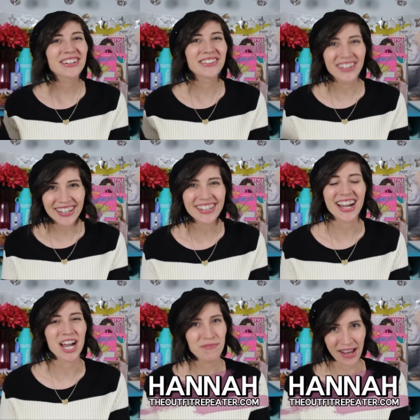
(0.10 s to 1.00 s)
everyone,
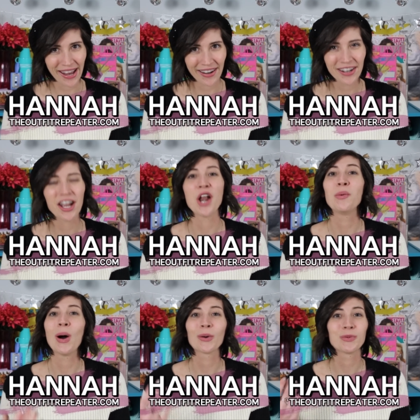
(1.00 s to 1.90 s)
I'm Hannah and
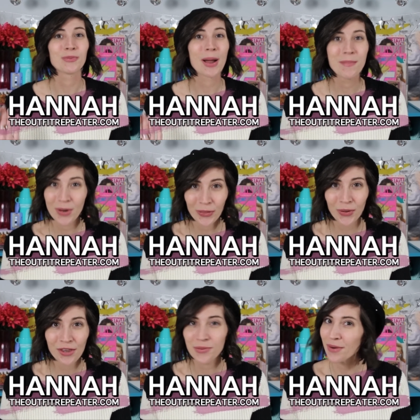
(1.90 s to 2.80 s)
welcome to my
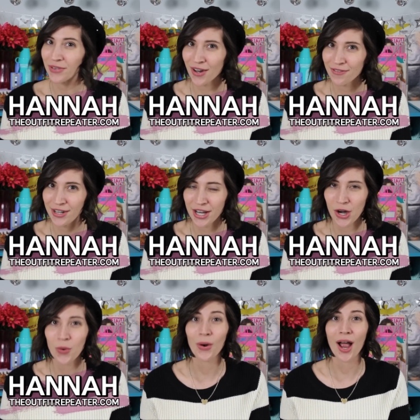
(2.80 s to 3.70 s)
monthly thrift haul
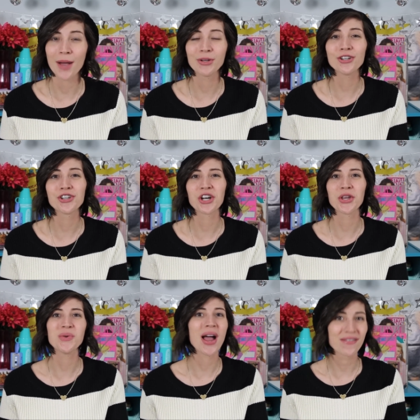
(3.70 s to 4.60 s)
video where I'm going to show
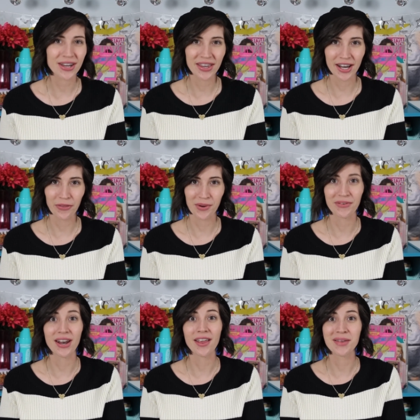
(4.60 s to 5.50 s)
you everything I
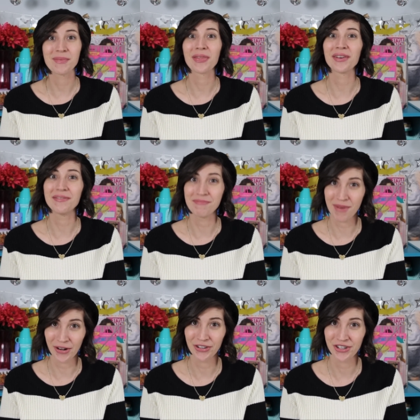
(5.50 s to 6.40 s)
thrifted in the month of
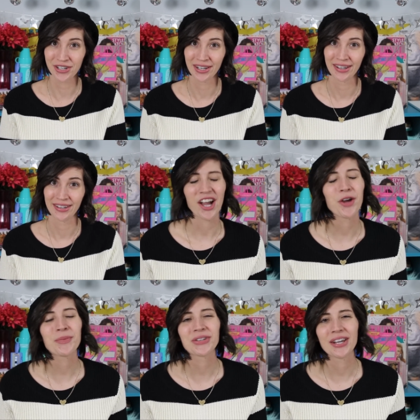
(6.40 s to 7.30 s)
March.
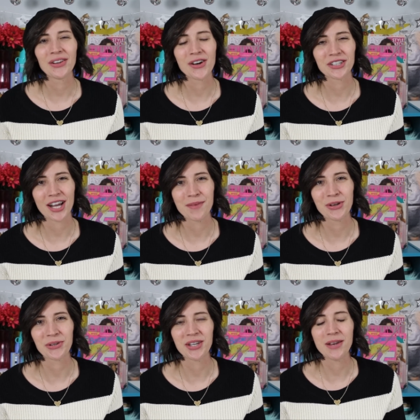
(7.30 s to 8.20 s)
I almost said long time
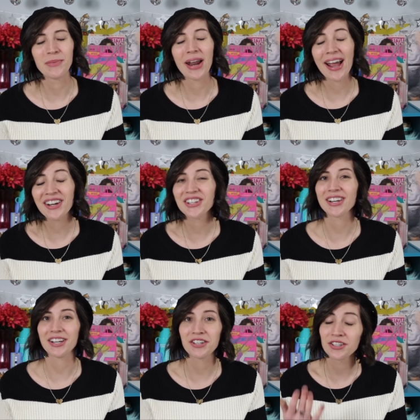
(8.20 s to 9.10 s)
no see, but
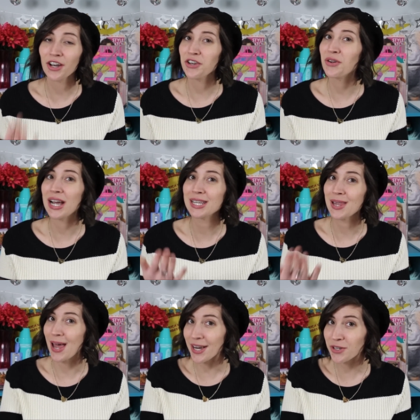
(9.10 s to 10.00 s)
actually I just saw you guys
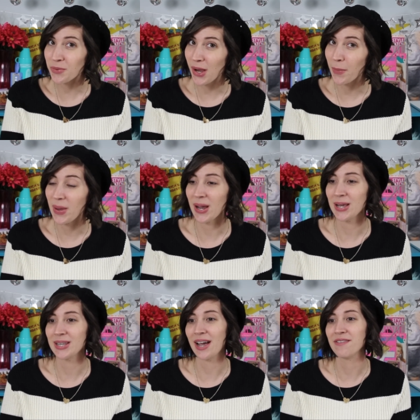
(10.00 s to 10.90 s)
last week
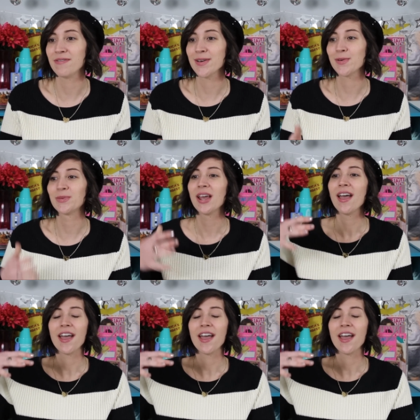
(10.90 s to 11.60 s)
because I filmed